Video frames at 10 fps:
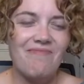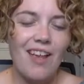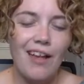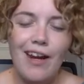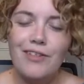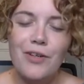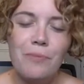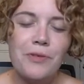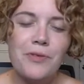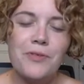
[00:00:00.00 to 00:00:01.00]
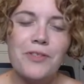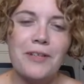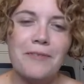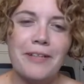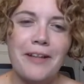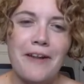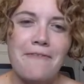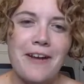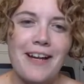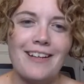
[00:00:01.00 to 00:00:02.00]
The next episode's going to be a lot of
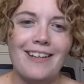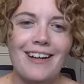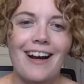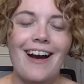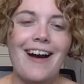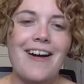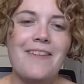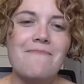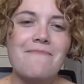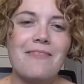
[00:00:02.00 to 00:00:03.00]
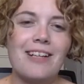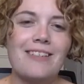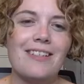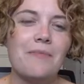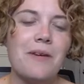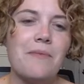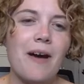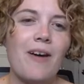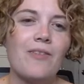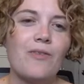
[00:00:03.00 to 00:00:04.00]
fun. It's going to be
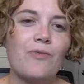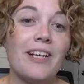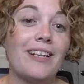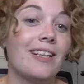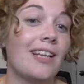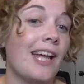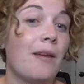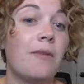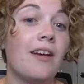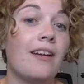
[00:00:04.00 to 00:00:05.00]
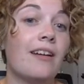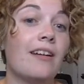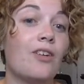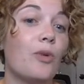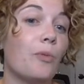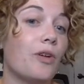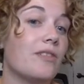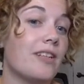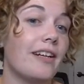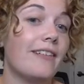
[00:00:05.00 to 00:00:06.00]
about reclaiming your
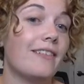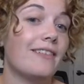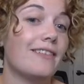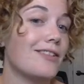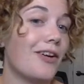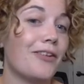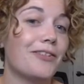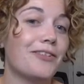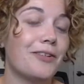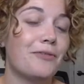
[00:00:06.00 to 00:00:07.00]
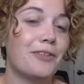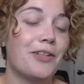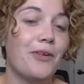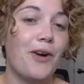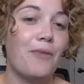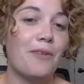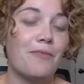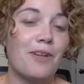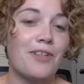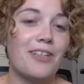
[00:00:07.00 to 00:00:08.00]
pussy. So hopefully you all weren't
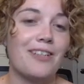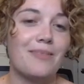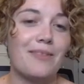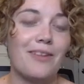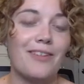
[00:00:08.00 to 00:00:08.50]
watching this with all